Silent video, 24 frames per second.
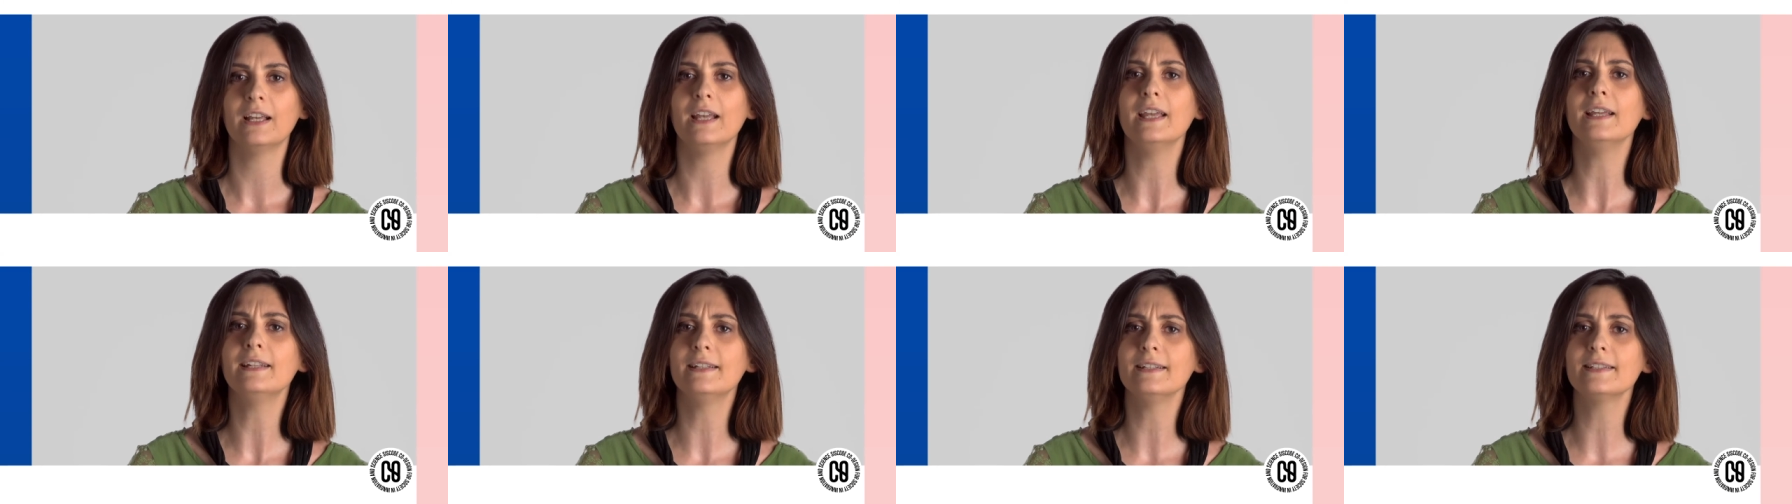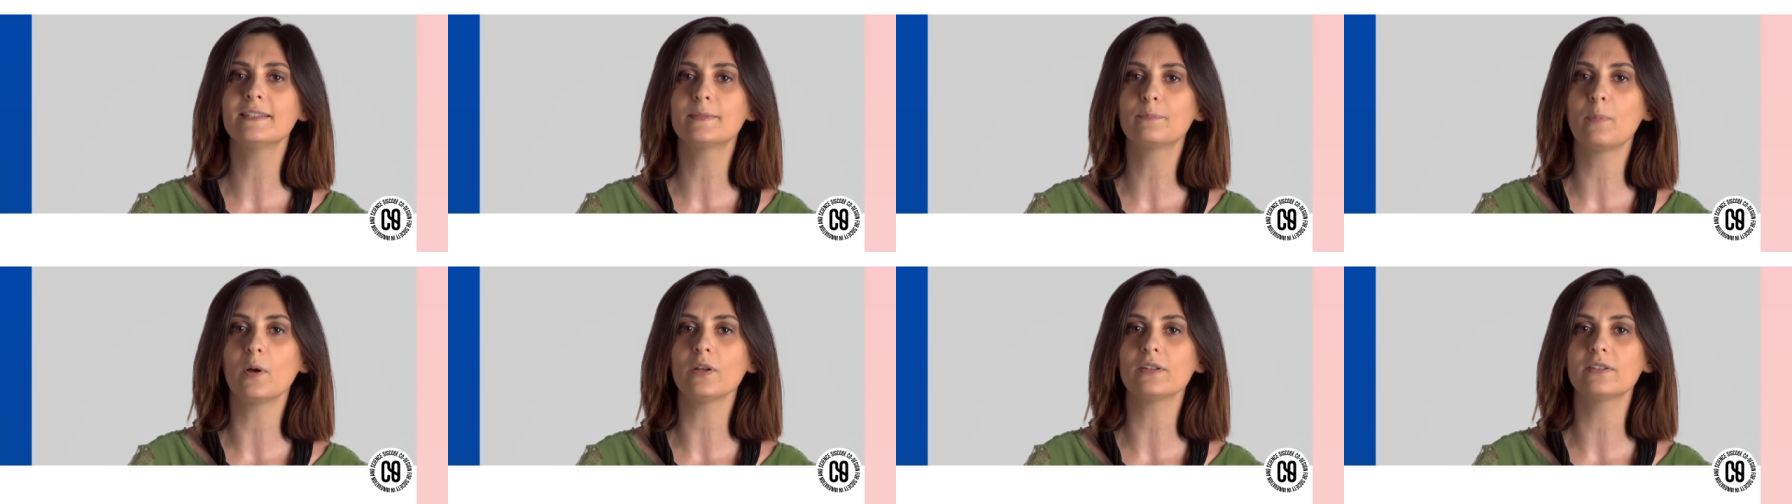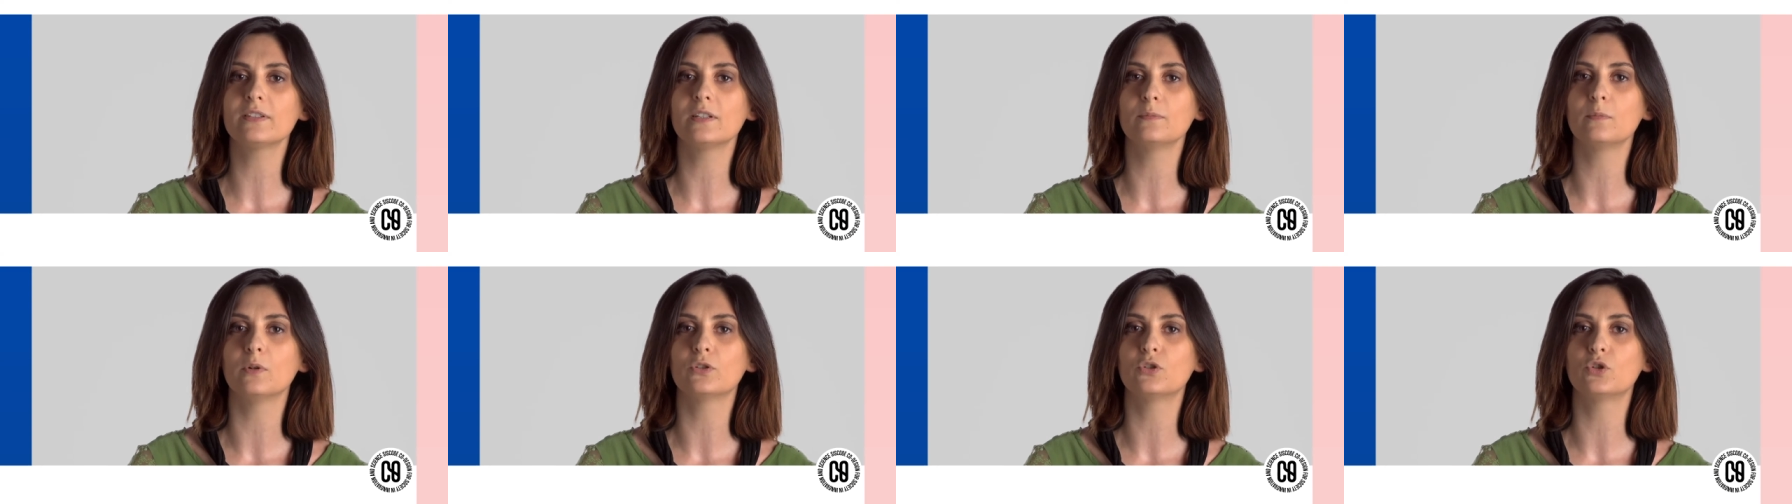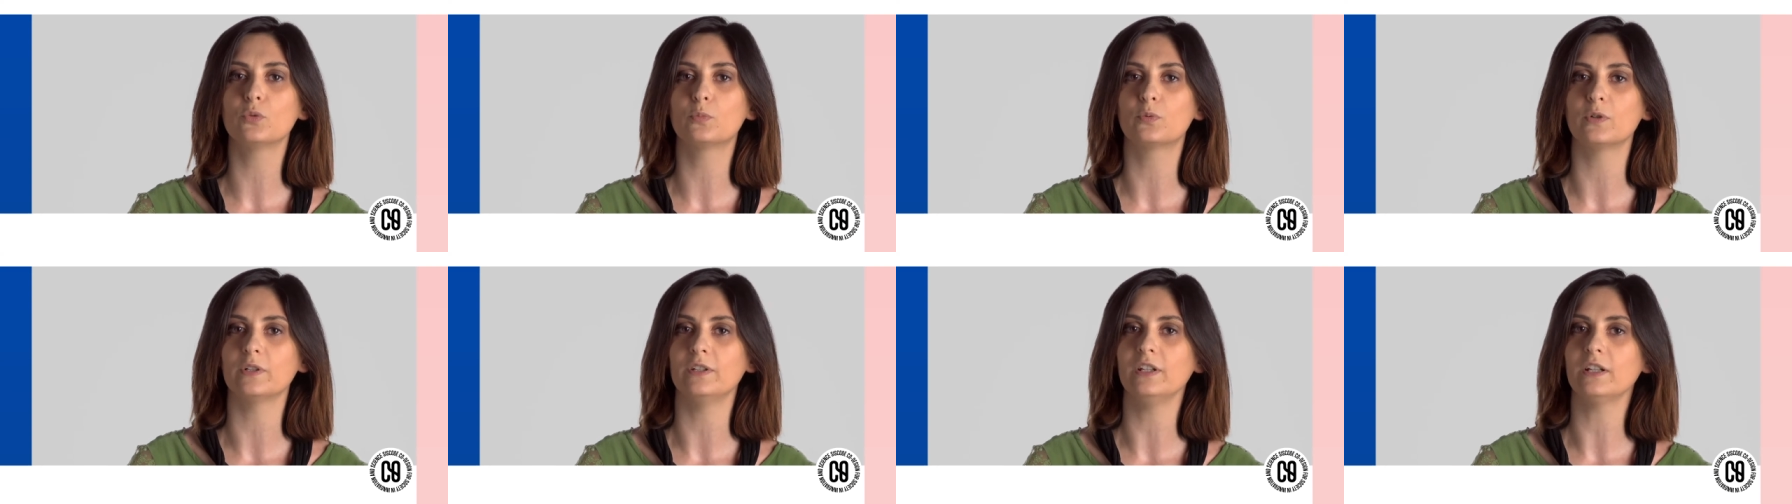it is possible to
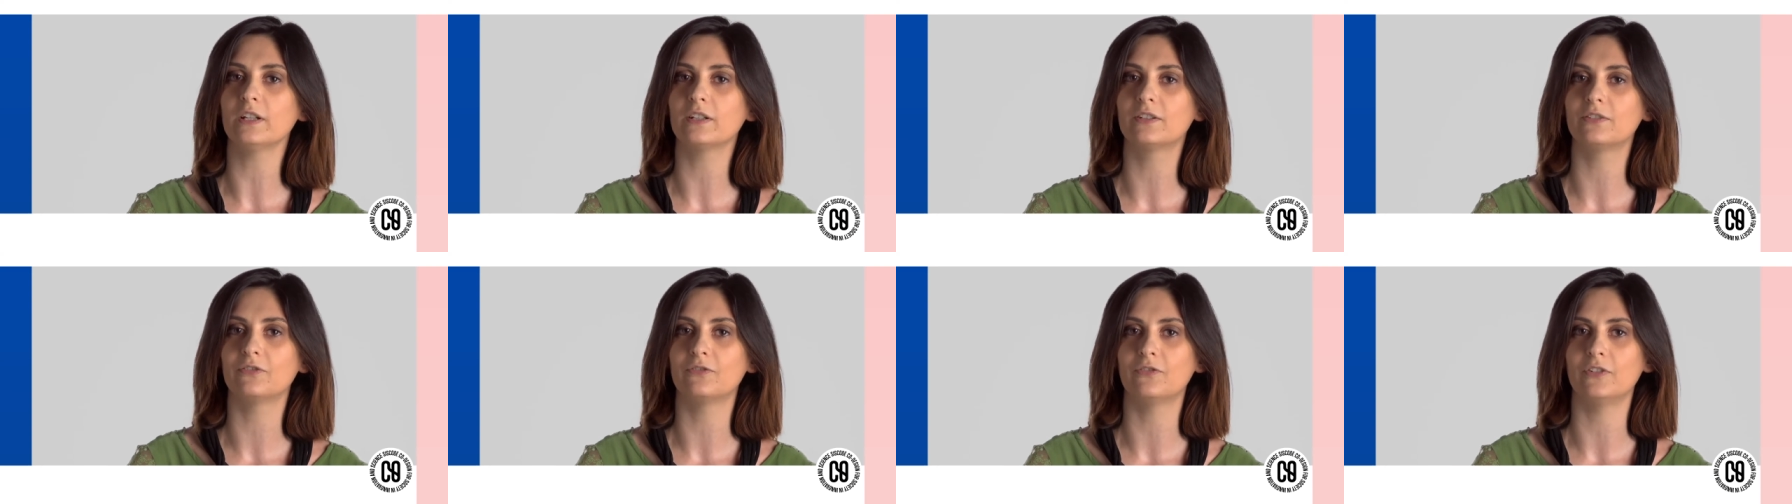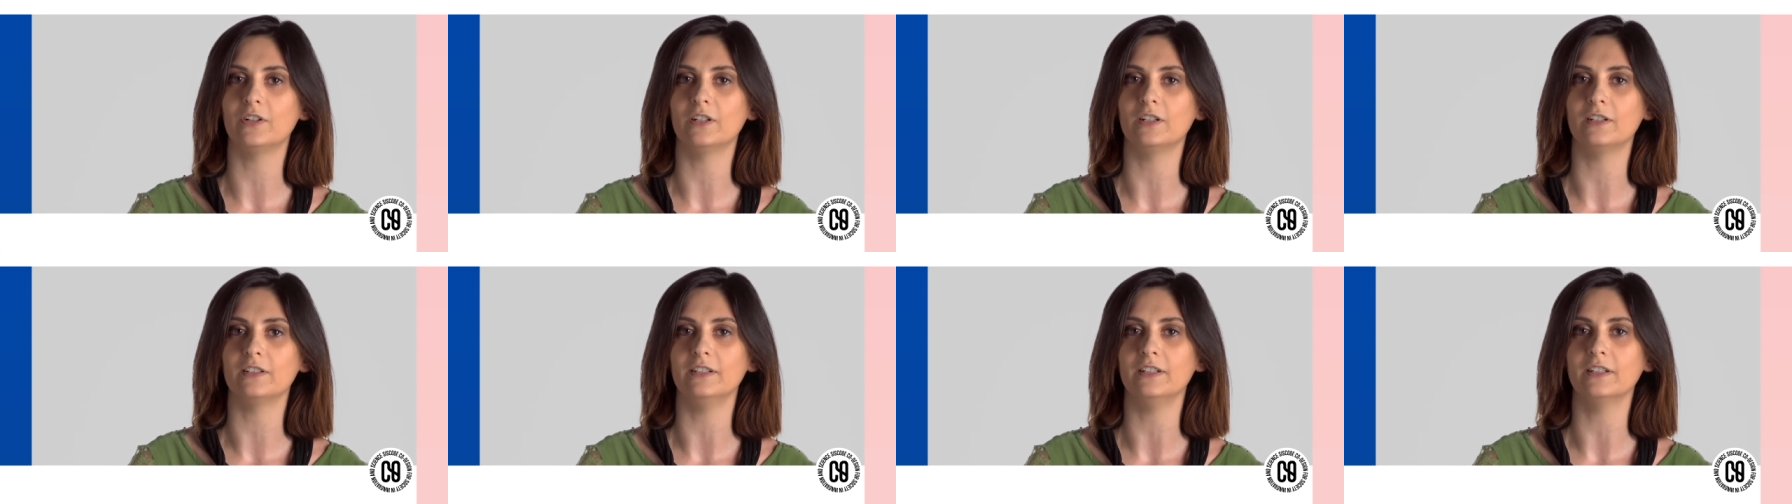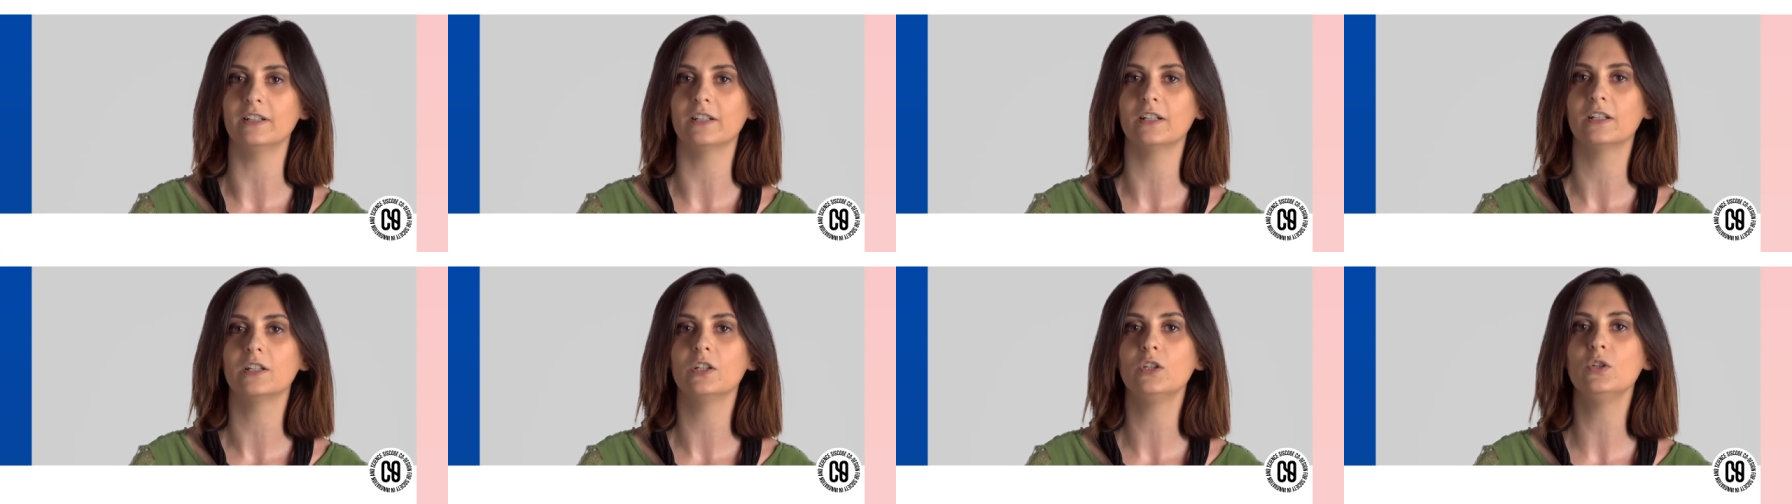predict flooding